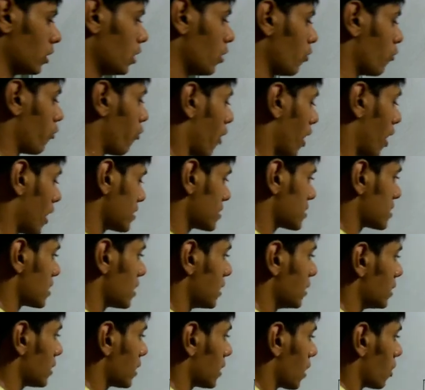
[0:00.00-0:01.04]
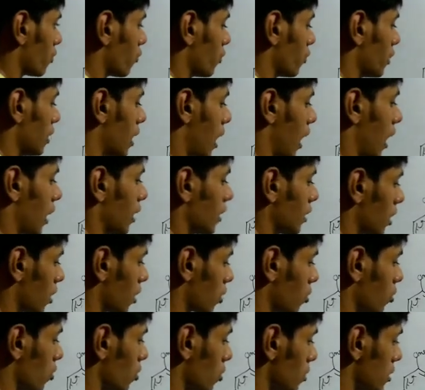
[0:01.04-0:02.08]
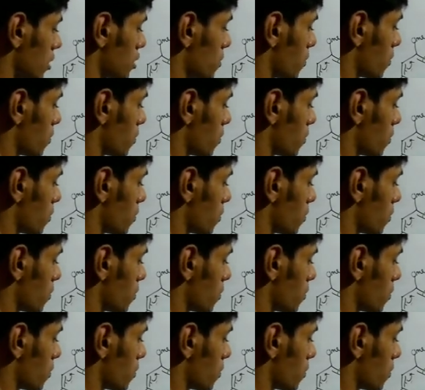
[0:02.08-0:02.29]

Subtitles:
only one center will undergo